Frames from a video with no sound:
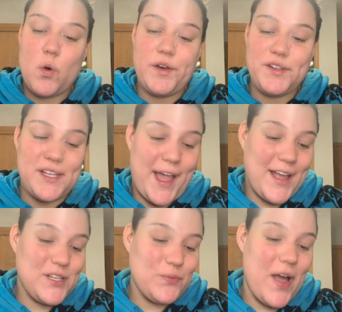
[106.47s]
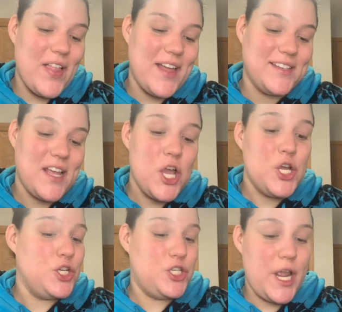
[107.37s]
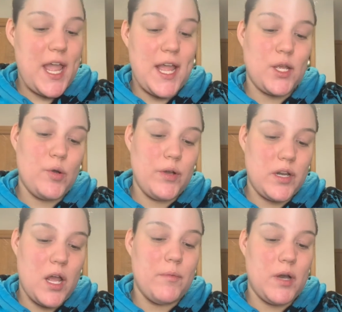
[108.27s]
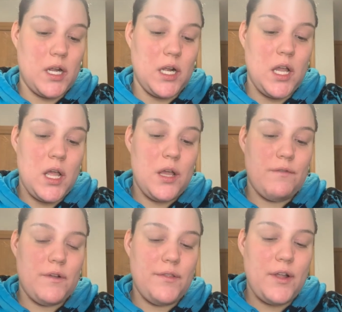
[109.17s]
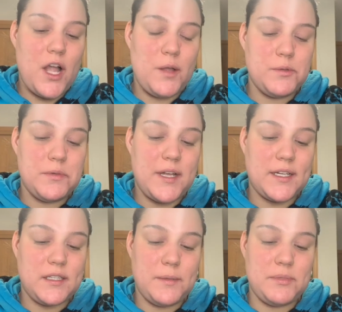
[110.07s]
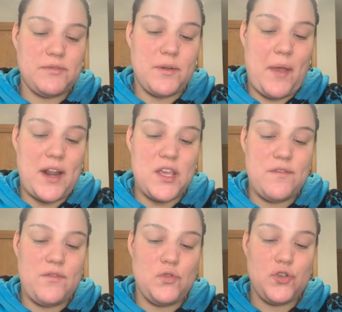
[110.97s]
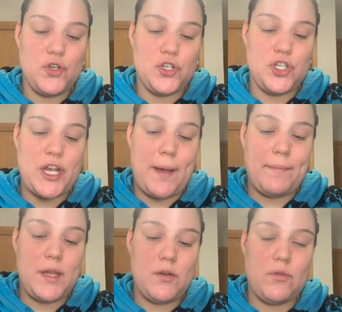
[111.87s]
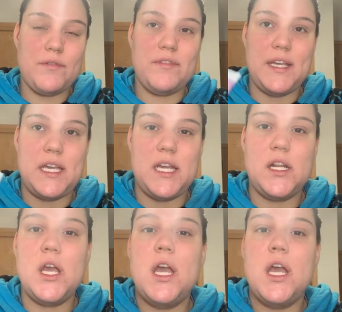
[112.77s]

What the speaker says: Oils, as well as shea and coconut butter, further helps protect lips from any future chapping or flaking.